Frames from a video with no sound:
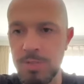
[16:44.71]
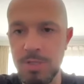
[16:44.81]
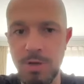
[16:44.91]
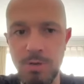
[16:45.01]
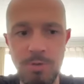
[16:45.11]

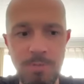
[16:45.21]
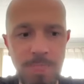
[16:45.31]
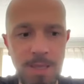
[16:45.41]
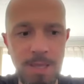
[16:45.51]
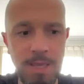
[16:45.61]
So
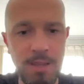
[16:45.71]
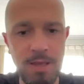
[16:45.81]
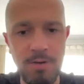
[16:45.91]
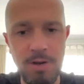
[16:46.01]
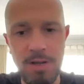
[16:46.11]
yeah,
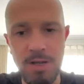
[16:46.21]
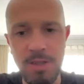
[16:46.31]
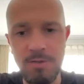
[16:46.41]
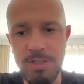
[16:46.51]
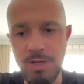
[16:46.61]

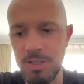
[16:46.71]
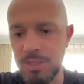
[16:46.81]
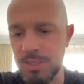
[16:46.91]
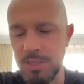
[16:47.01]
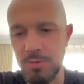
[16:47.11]
they've started the
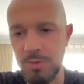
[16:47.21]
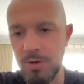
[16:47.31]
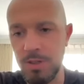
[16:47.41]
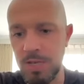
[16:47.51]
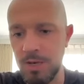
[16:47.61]
season
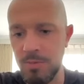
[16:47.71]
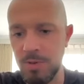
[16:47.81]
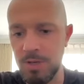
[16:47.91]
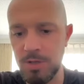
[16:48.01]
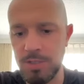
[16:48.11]
well. They're going to be
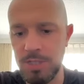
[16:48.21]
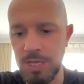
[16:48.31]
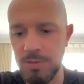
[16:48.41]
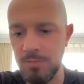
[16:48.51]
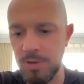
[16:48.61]
a good
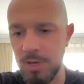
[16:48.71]
team.